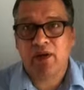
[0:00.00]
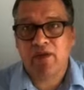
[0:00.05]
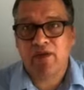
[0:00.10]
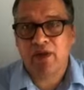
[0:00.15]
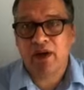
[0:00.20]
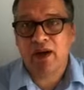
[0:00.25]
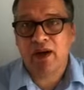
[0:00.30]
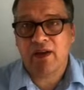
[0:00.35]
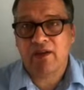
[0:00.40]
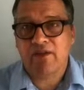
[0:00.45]
of
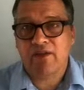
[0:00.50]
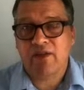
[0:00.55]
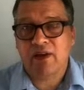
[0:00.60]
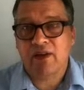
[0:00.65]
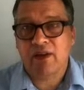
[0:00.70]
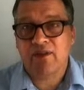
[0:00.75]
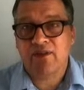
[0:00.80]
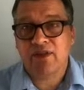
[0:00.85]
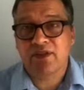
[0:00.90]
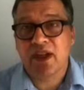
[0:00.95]
life.
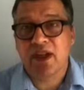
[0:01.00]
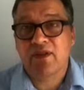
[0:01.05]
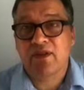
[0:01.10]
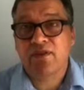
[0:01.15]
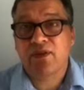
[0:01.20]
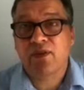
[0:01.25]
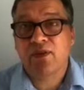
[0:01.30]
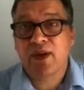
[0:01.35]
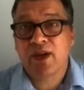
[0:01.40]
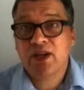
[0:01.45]
If they
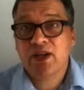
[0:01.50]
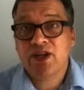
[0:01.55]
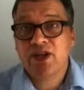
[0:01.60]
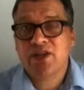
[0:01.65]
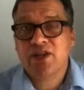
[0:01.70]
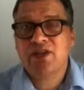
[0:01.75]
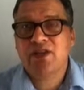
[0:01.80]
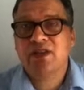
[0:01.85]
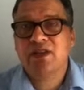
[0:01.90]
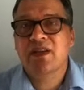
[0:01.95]
have
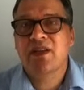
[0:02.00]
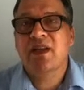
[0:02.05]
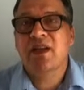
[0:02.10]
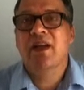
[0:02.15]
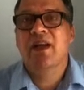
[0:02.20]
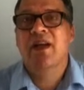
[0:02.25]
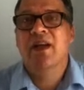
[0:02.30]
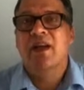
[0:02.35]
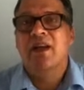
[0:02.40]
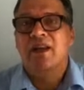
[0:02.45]
questions,
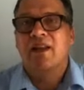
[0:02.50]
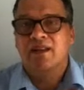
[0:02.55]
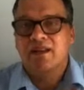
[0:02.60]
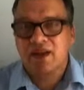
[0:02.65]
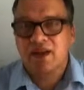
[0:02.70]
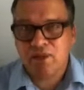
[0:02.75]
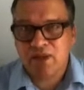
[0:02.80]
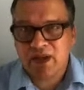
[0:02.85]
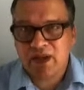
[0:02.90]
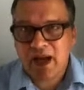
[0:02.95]

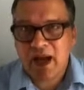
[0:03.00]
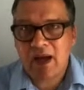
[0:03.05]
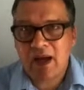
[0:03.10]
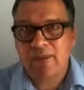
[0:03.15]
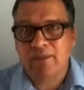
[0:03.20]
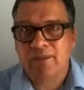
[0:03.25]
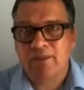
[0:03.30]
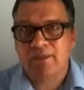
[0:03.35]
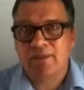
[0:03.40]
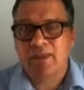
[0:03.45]
they will
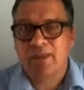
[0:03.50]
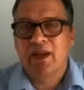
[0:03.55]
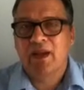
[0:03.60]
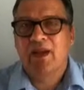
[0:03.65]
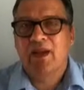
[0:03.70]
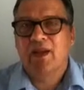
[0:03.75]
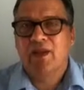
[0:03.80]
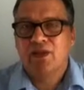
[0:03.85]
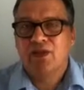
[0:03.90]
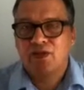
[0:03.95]
come.
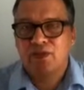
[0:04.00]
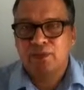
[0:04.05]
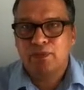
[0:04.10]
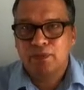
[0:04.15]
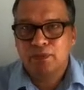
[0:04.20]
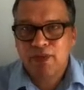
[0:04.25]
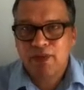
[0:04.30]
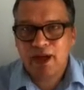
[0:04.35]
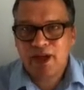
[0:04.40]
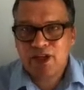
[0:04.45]
You be
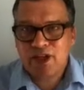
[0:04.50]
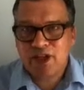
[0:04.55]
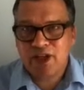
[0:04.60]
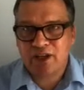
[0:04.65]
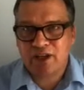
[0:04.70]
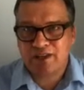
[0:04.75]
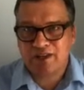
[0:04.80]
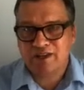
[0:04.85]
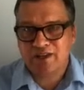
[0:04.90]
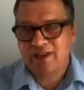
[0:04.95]

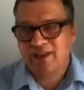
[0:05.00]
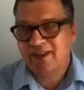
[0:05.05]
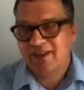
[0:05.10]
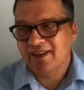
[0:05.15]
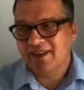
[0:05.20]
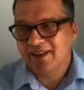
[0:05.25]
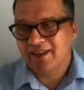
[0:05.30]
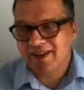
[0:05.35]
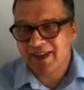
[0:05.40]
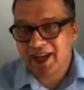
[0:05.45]
patient.
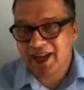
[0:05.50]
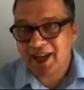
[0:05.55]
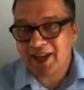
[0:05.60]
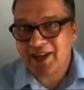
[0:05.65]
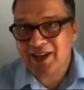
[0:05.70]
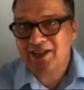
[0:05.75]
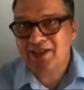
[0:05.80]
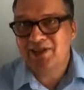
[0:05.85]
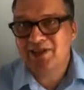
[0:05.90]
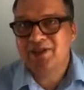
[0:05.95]

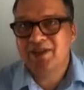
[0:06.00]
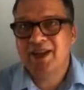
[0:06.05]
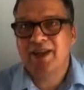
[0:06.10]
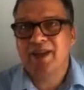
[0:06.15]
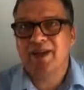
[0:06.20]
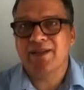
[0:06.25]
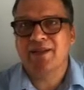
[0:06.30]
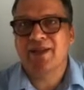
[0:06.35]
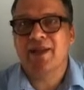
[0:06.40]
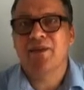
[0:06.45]
Then you
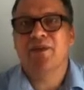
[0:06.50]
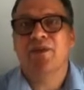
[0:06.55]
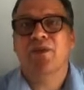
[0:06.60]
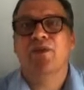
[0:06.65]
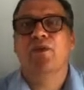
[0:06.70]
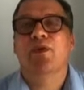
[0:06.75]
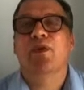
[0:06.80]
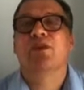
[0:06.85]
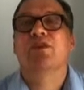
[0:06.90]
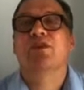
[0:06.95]
tell them
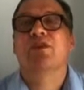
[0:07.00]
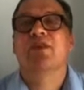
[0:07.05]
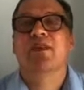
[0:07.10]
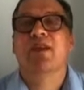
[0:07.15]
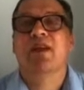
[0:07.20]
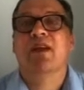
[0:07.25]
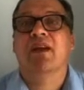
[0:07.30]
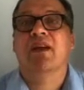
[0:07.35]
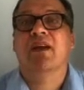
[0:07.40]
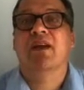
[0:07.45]
what you
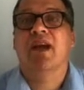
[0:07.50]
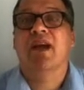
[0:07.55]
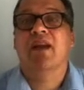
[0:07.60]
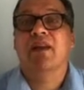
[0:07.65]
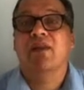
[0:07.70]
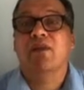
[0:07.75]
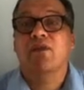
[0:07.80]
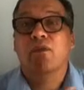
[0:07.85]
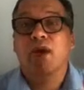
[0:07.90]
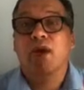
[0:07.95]
think.
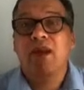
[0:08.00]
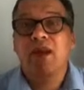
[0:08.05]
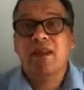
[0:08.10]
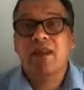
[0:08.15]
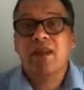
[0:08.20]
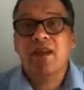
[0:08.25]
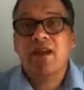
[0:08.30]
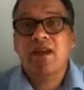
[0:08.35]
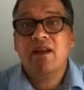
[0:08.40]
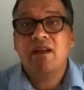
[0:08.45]
And
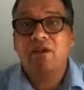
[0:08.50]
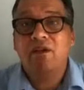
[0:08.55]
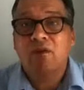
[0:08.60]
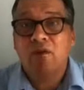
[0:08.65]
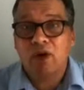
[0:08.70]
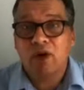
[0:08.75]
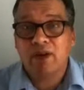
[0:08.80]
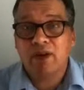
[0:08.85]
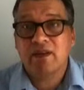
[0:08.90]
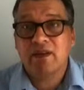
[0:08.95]
when they
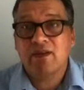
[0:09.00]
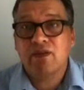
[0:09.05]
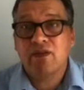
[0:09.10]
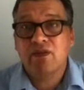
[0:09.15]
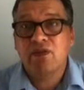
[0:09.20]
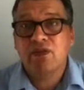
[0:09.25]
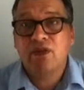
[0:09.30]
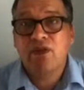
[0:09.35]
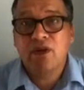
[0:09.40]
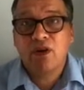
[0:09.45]
want
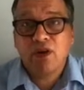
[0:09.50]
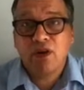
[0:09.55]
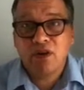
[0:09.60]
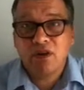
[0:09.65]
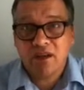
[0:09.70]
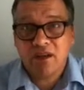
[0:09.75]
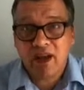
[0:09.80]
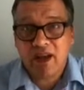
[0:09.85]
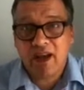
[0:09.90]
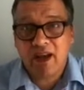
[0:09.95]
to
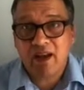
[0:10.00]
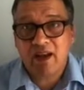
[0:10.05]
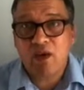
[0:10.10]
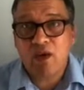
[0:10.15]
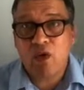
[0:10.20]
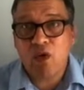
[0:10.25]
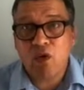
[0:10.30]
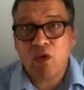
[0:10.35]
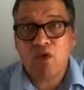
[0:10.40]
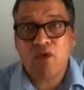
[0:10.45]
take
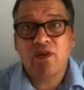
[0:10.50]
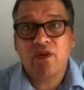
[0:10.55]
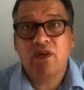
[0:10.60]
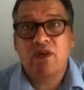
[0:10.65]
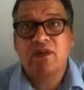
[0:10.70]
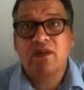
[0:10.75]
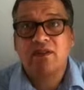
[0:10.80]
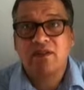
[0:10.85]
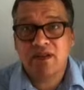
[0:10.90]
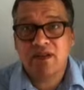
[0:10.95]
over
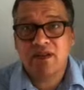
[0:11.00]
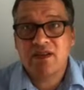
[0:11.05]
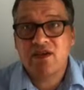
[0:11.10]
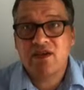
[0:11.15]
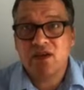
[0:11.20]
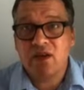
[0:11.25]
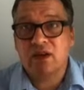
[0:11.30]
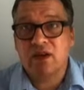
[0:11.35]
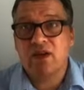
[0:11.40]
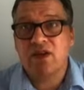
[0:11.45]
this
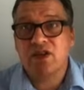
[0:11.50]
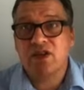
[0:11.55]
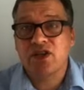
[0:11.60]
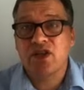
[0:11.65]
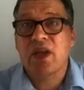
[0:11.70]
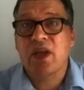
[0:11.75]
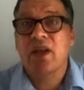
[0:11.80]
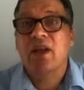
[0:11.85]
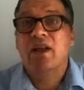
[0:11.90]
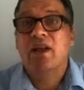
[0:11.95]
knowledge,
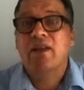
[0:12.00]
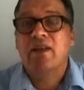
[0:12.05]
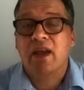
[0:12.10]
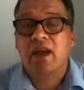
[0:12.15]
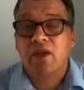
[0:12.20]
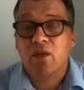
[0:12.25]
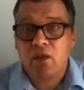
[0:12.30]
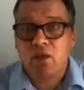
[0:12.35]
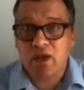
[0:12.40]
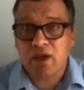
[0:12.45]

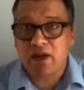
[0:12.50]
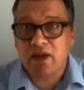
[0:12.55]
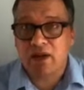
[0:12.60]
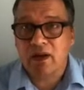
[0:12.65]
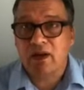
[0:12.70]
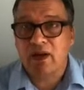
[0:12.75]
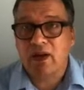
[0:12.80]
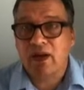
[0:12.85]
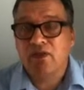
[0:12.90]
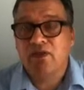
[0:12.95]
they will.
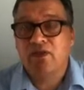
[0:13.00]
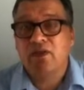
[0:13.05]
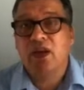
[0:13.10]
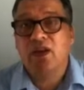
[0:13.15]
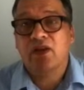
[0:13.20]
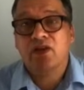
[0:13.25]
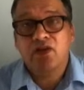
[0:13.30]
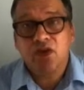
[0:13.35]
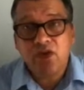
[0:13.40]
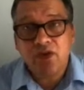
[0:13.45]
If they
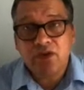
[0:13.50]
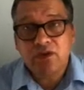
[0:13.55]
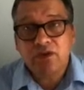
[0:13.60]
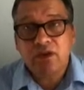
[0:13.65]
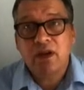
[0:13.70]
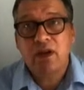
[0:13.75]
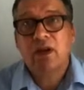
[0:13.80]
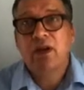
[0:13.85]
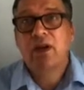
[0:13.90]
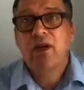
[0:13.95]
don't,
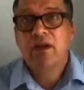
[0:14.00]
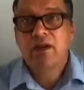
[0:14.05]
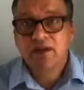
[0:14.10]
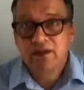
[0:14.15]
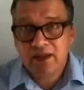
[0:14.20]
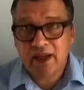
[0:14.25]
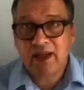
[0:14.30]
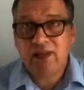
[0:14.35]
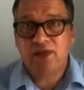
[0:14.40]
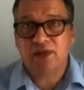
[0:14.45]

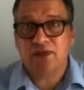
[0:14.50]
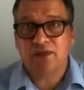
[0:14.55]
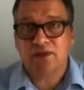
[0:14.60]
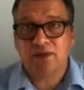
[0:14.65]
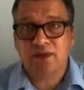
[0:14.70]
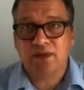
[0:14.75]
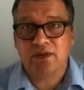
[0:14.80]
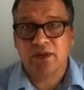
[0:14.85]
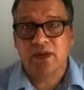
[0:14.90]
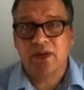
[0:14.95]
they
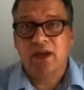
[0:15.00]
don't.